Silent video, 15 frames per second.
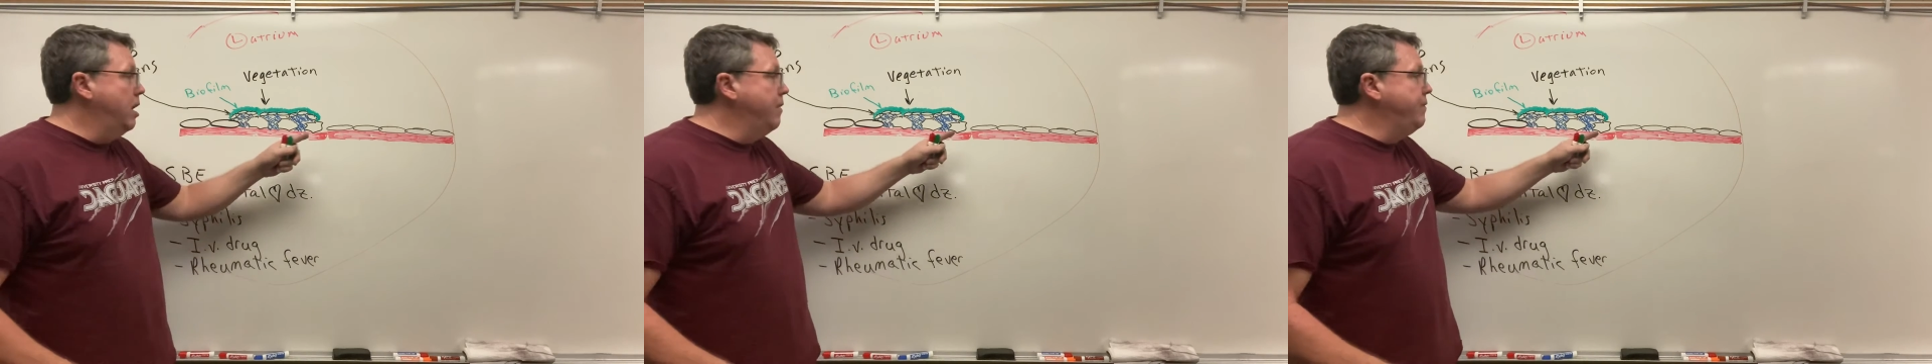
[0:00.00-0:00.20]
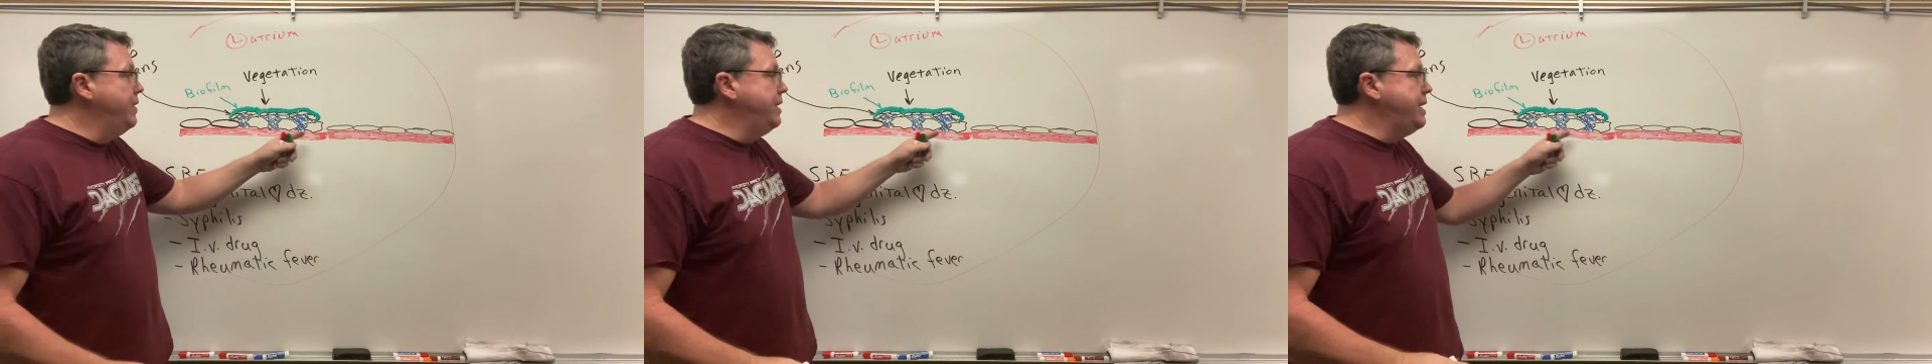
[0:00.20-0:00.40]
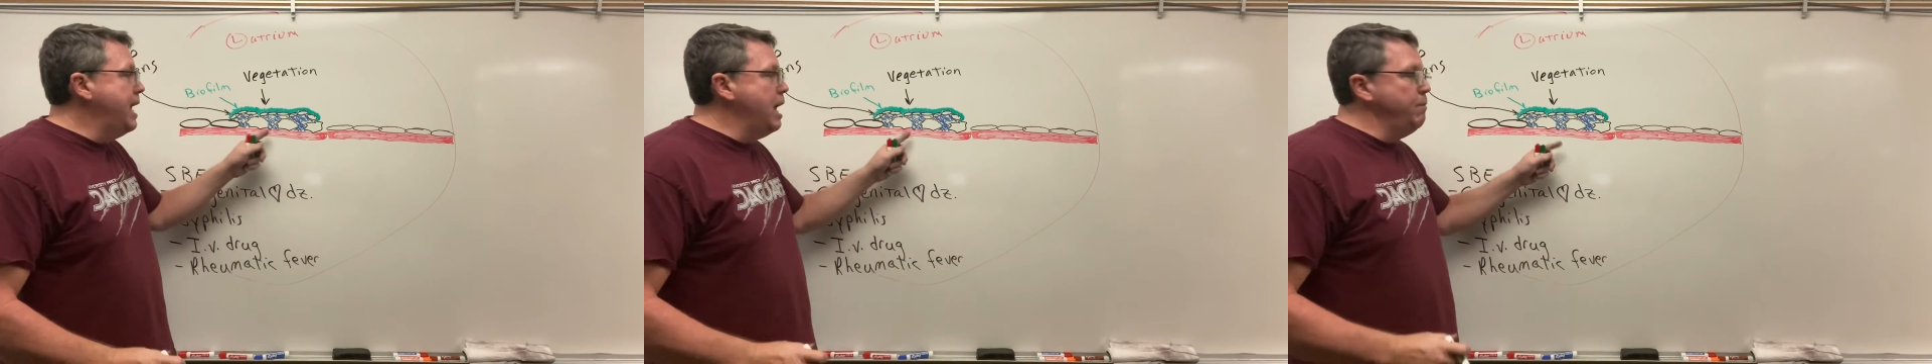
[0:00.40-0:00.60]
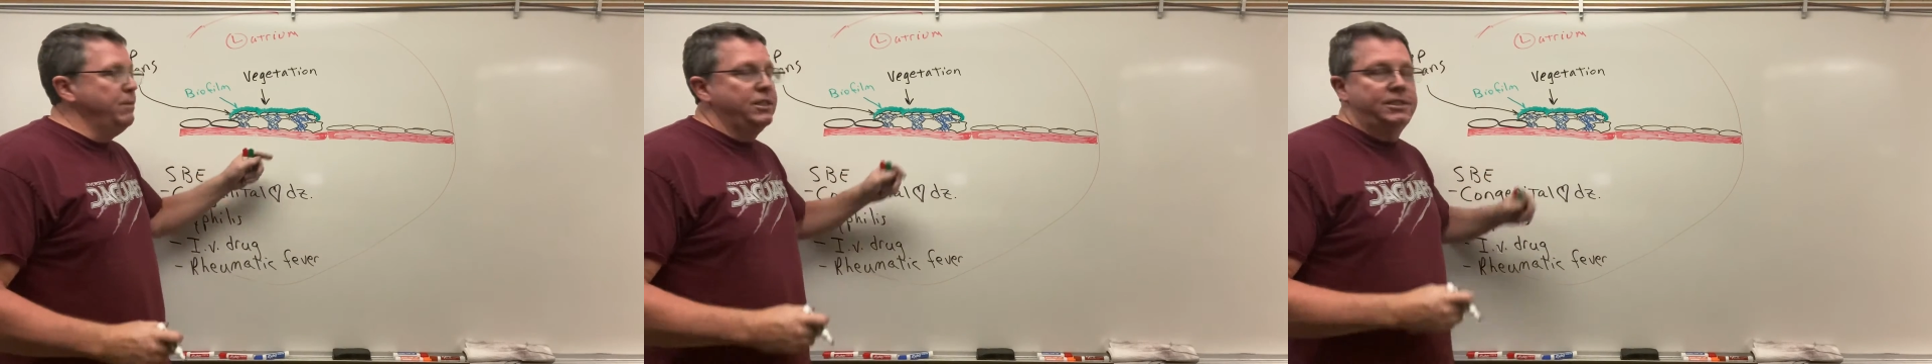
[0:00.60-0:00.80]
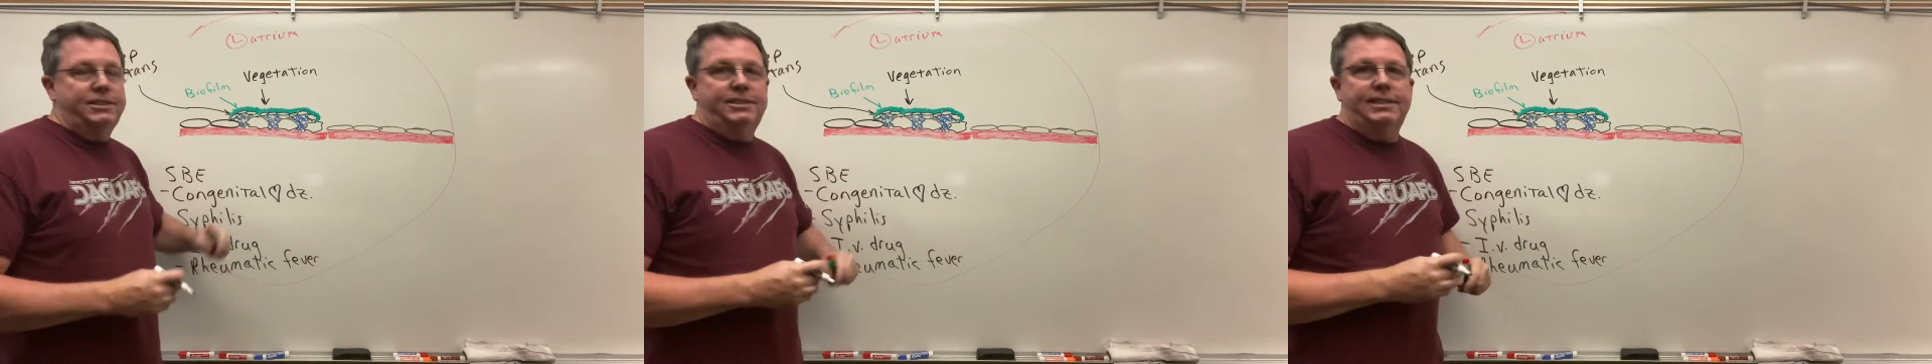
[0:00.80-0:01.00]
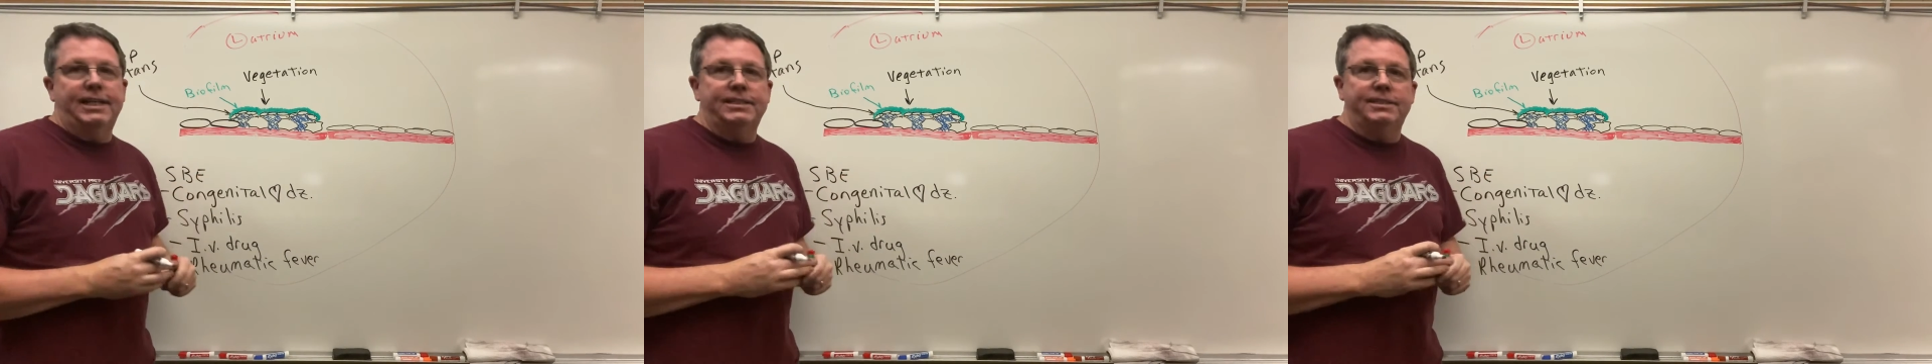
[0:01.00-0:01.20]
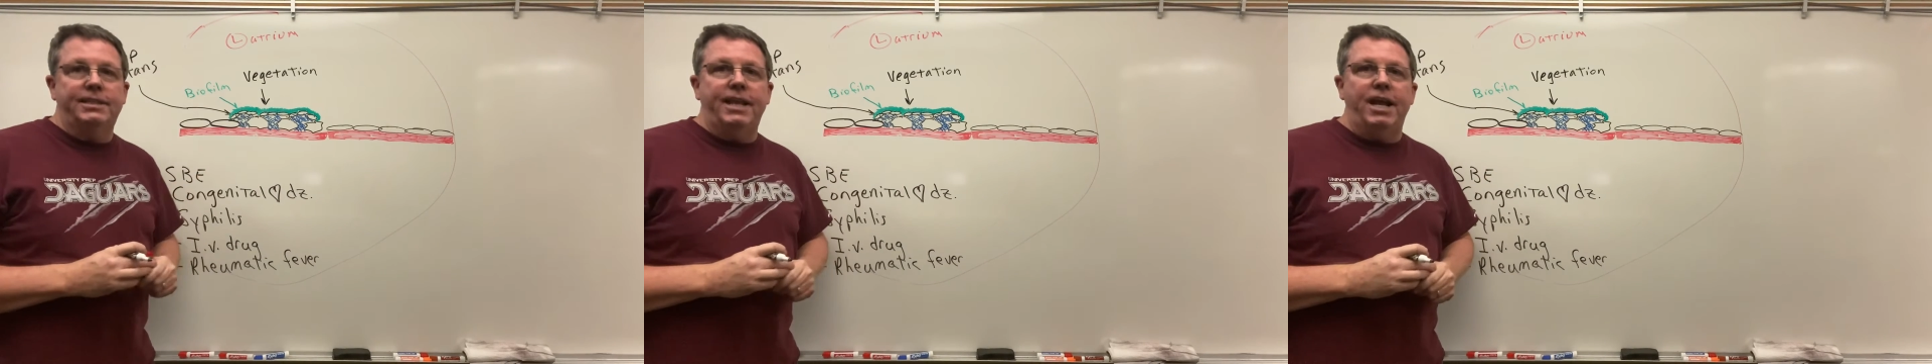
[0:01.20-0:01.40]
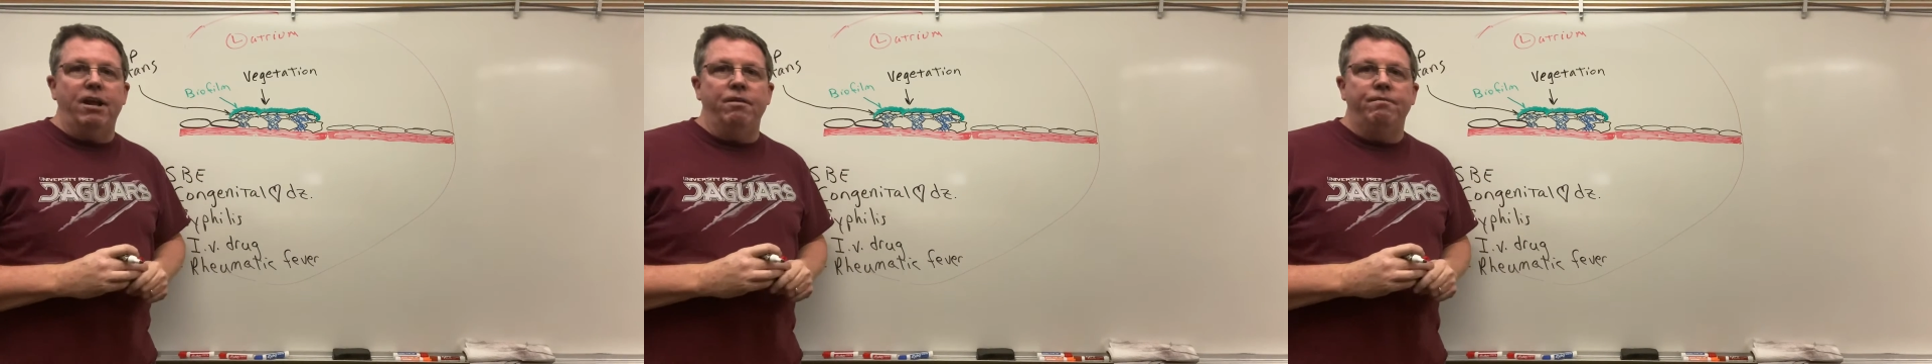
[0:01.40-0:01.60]
of the damage that's
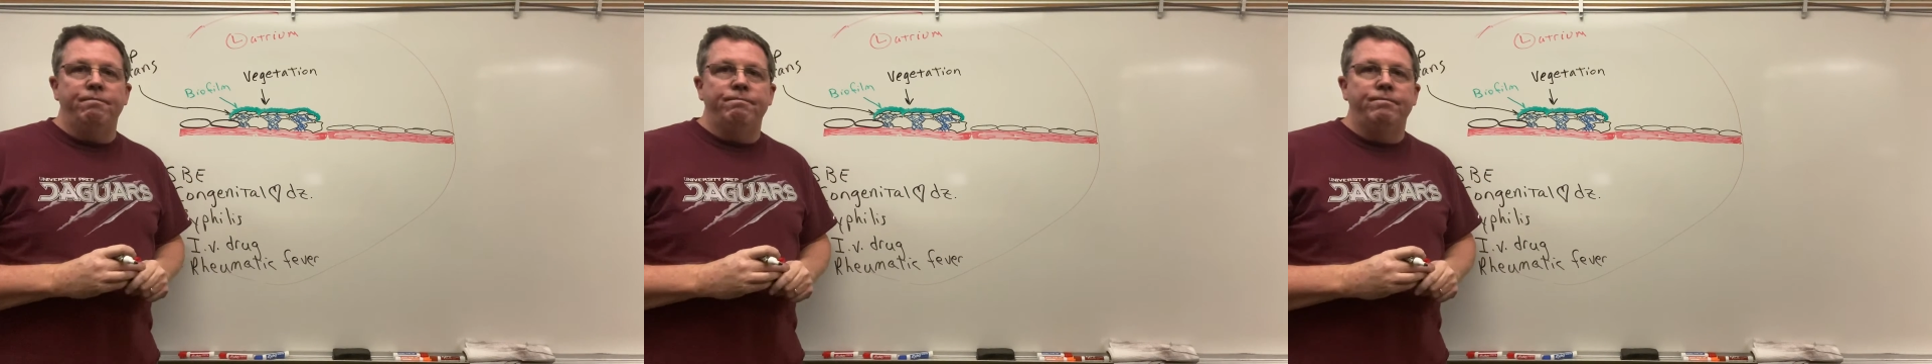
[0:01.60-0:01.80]
there.